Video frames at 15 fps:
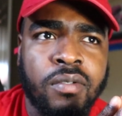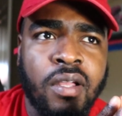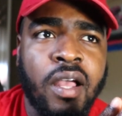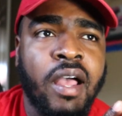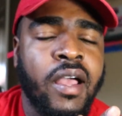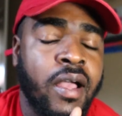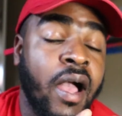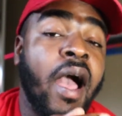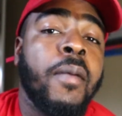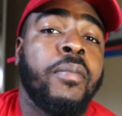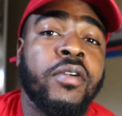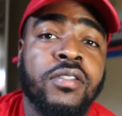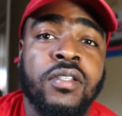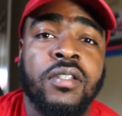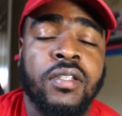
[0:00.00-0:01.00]
I, I
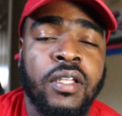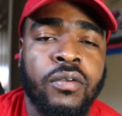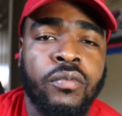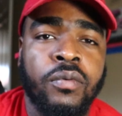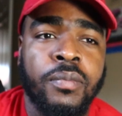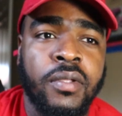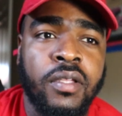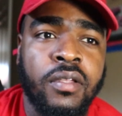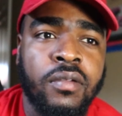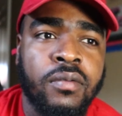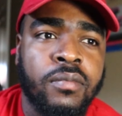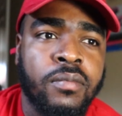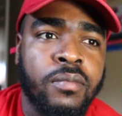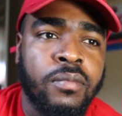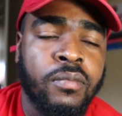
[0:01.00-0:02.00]
personally think will be
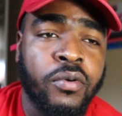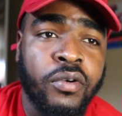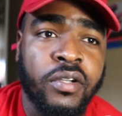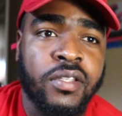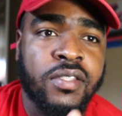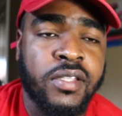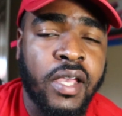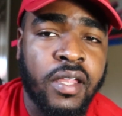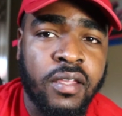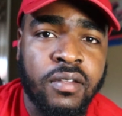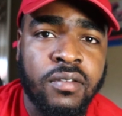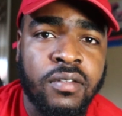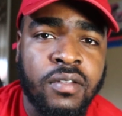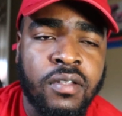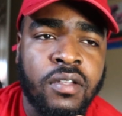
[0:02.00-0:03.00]
more
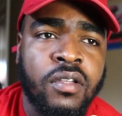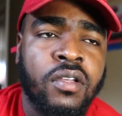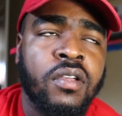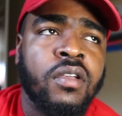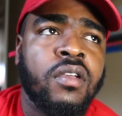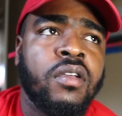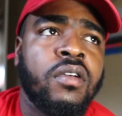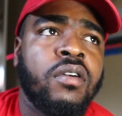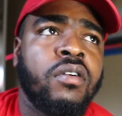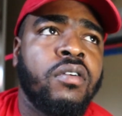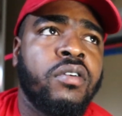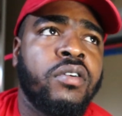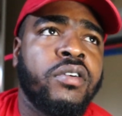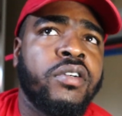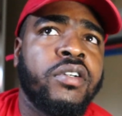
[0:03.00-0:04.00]
exciting?
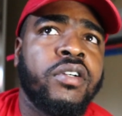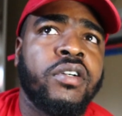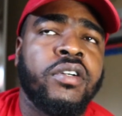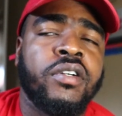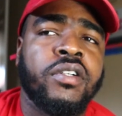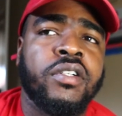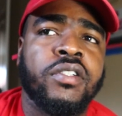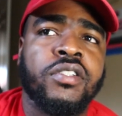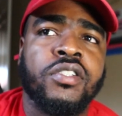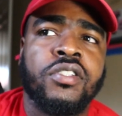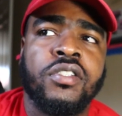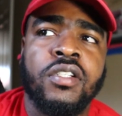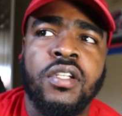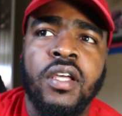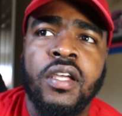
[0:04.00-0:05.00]
Or
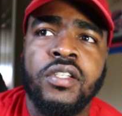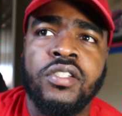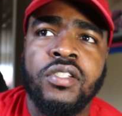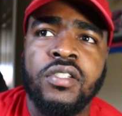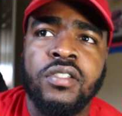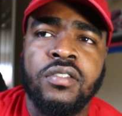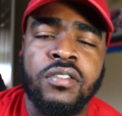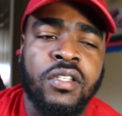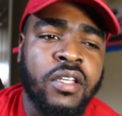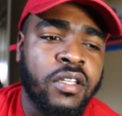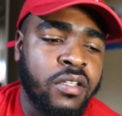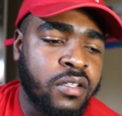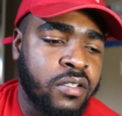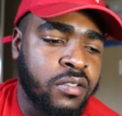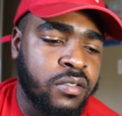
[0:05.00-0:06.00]
should I just
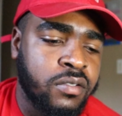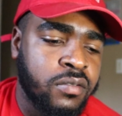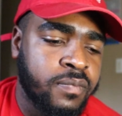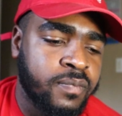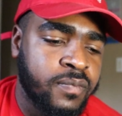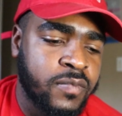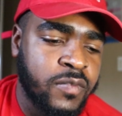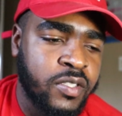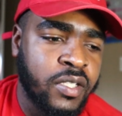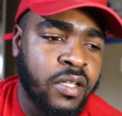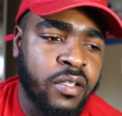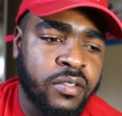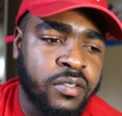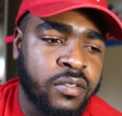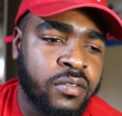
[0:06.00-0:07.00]
get a,
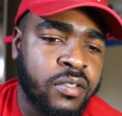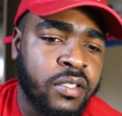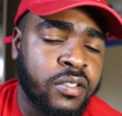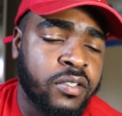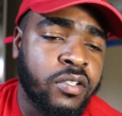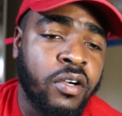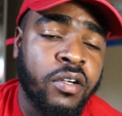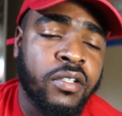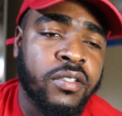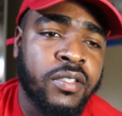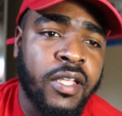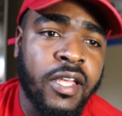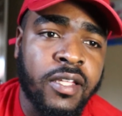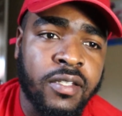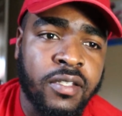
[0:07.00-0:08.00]
another, another car to
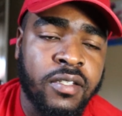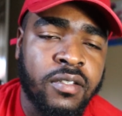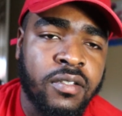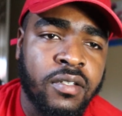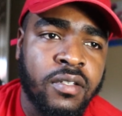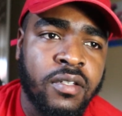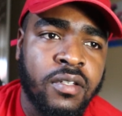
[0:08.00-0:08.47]
daily